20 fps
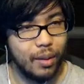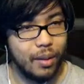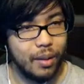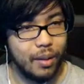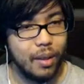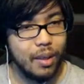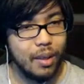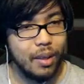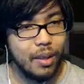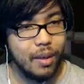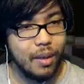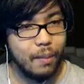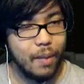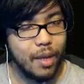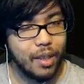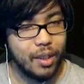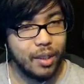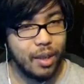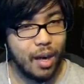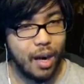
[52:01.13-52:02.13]
a
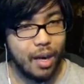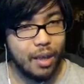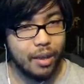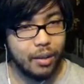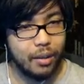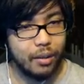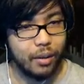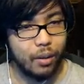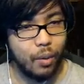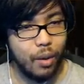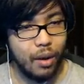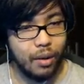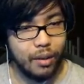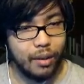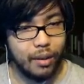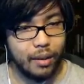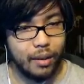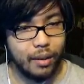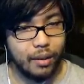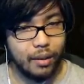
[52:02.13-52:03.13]
much higher
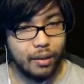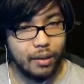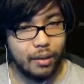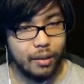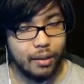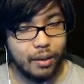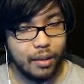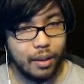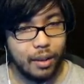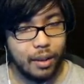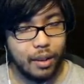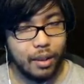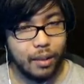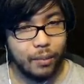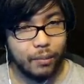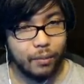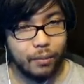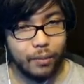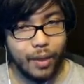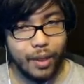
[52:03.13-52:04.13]
quality
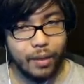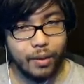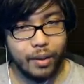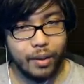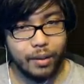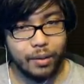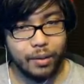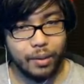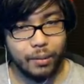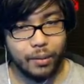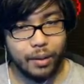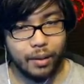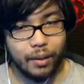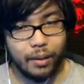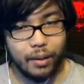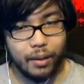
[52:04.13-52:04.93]
rarity or something.